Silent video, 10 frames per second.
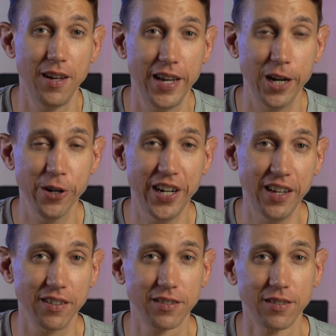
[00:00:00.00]
Here it
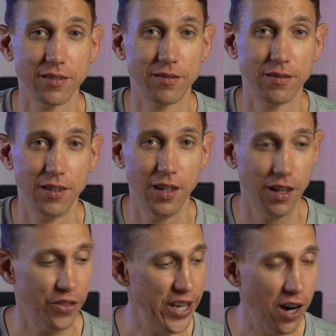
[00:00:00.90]
is.
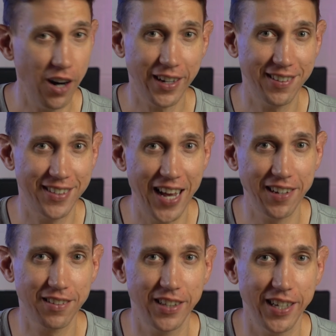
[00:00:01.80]
The Arc
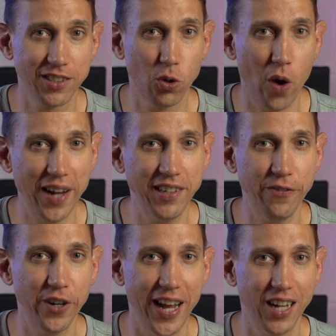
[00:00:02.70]
aesthetically is quite a
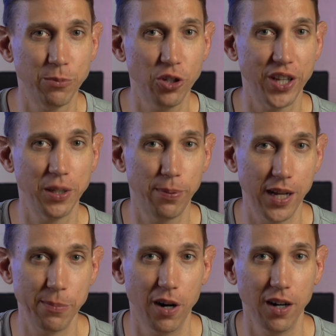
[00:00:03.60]
different animal than the
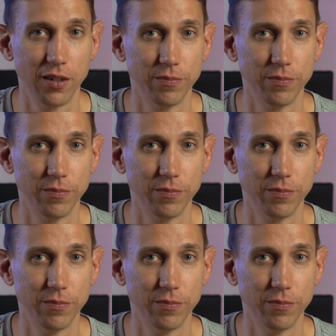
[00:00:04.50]
Playbar,